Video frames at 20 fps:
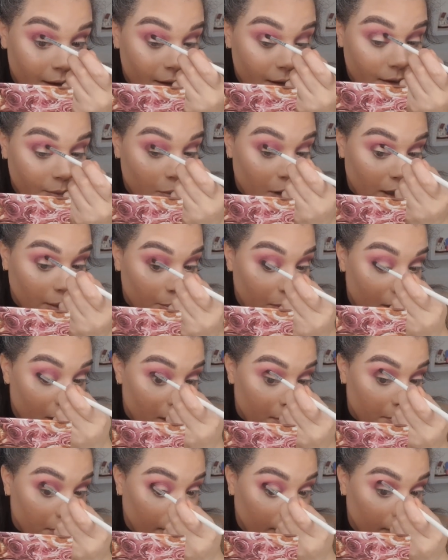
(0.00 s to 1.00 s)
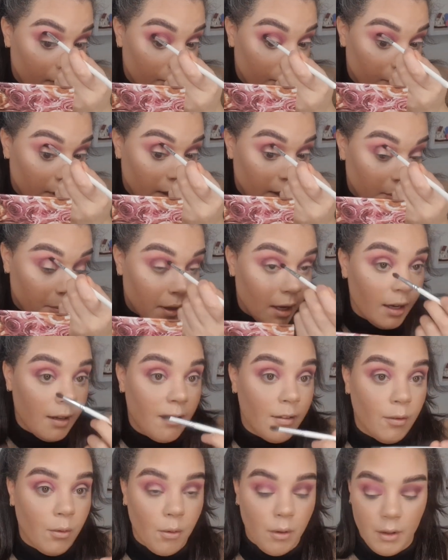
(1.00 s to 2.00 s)
well, purple is really my
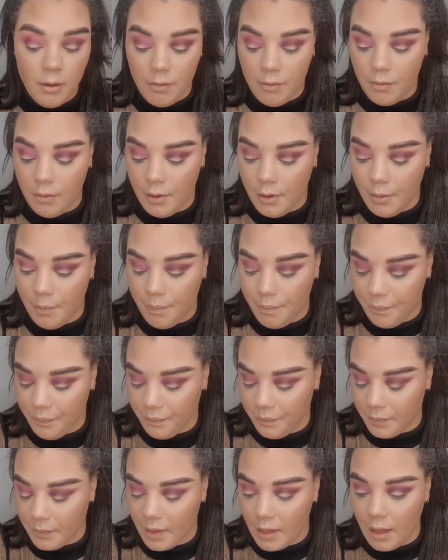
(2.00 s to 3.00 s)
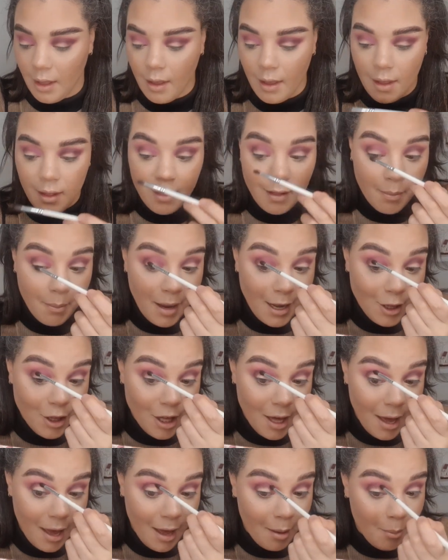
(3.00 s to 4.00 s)
sort of, it's my
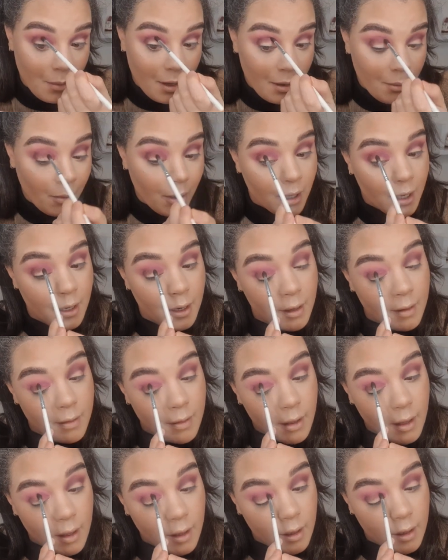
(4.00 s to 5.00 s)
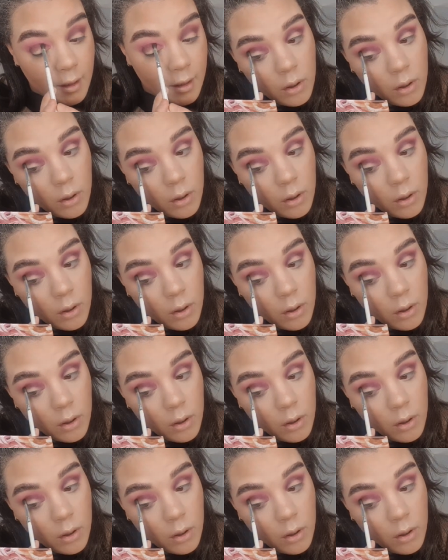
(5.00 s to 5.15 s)
jam. What can I say?